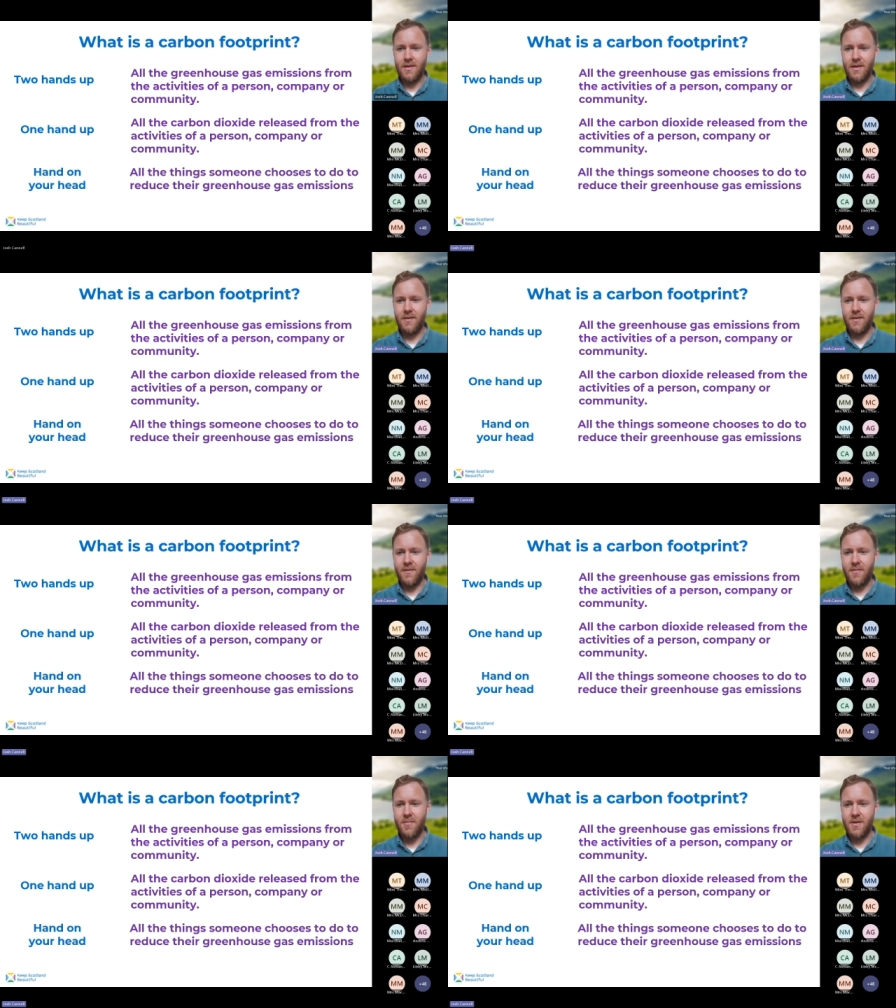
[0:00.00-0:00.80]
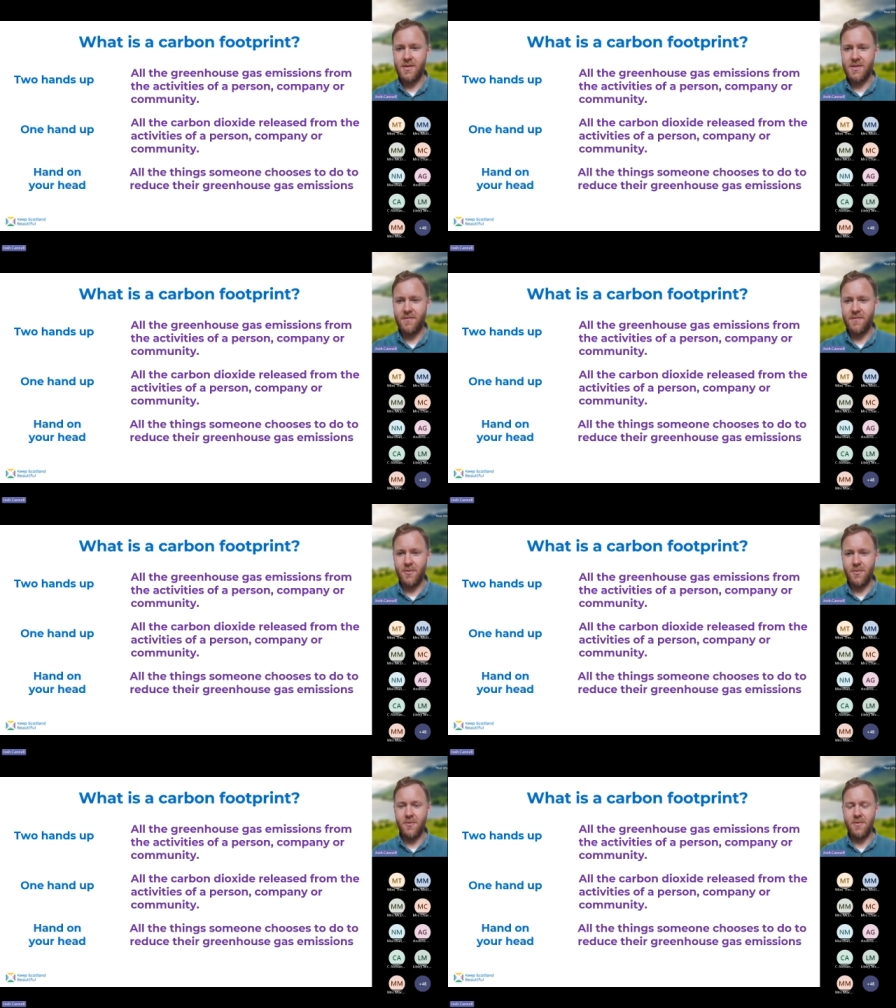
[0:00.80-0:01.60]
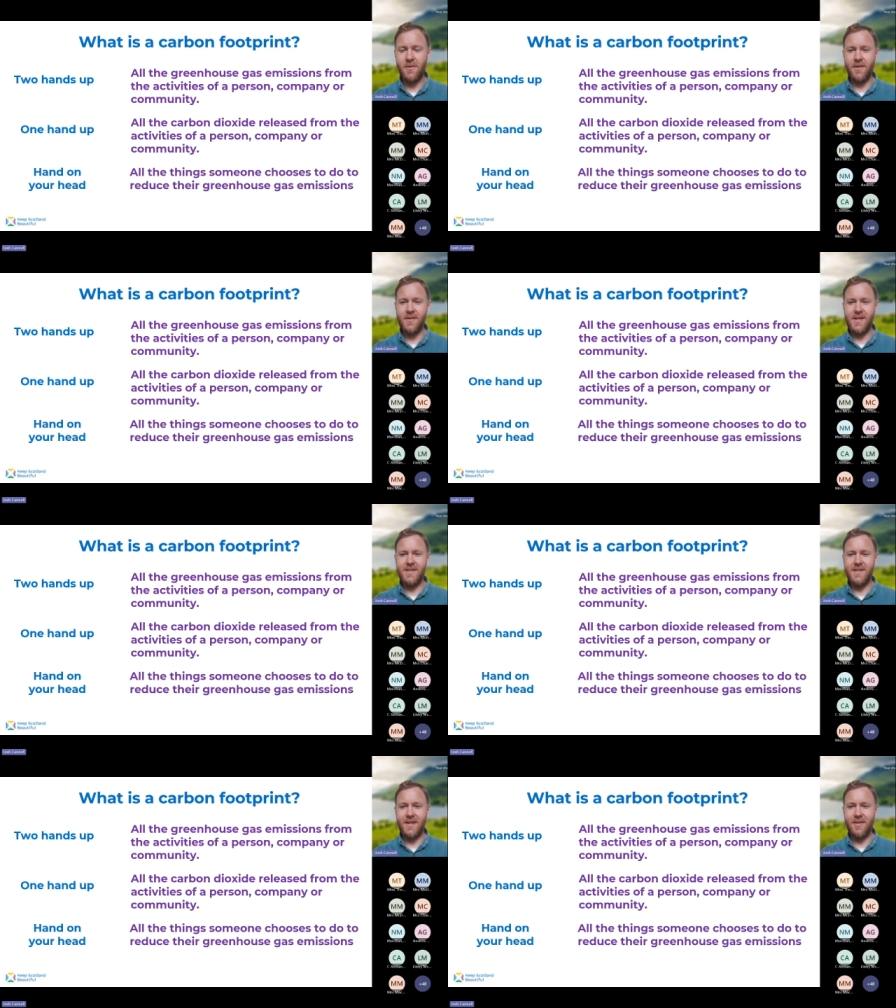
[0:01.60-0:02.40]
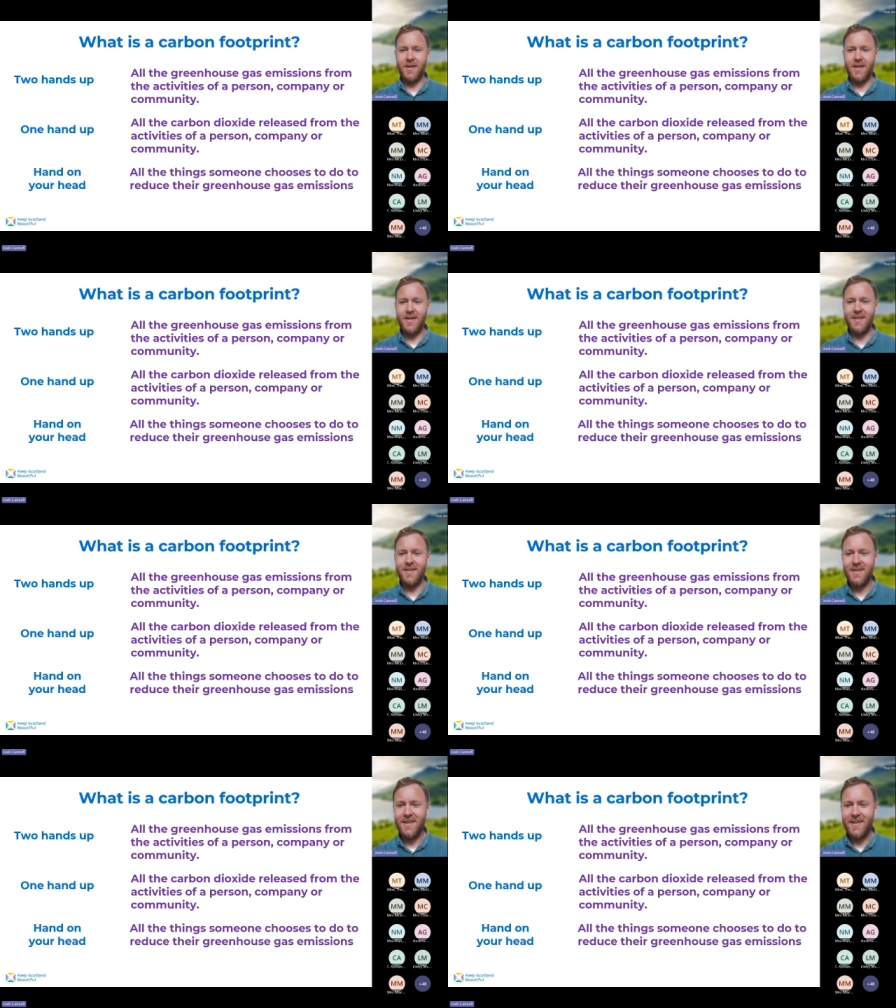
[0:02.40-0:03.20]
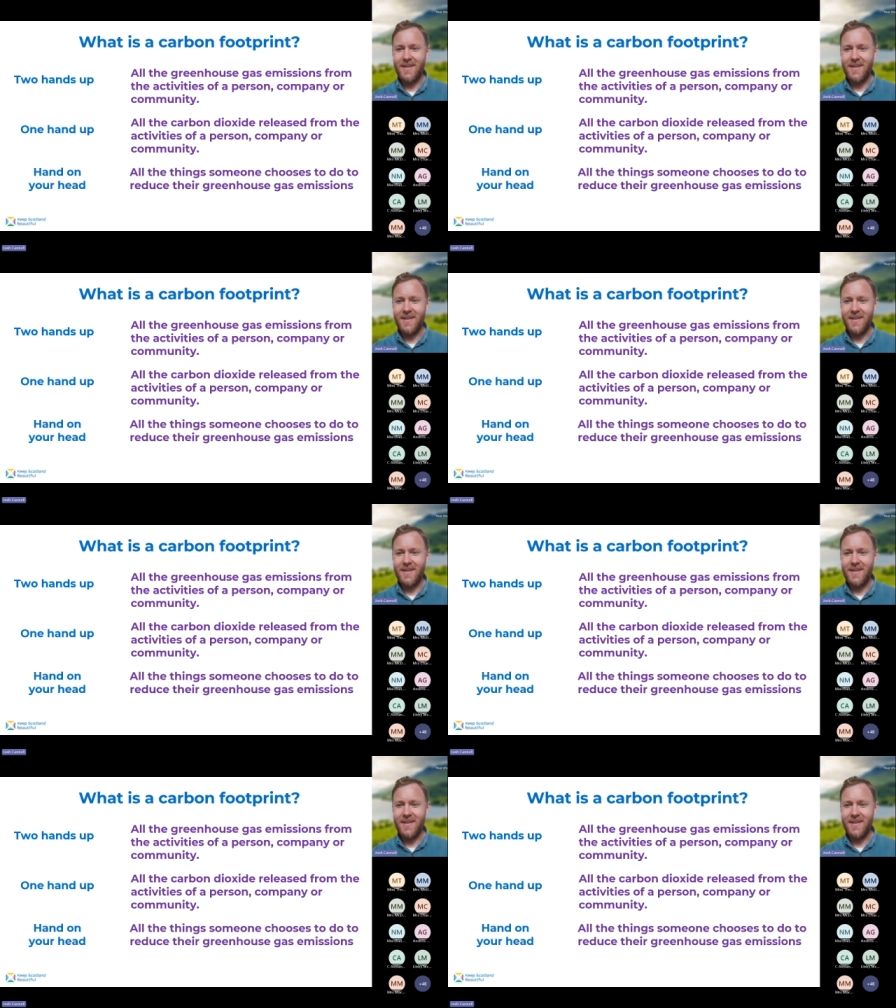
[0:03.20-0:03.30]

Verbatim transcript: Thank you very much for all of those answers coming in.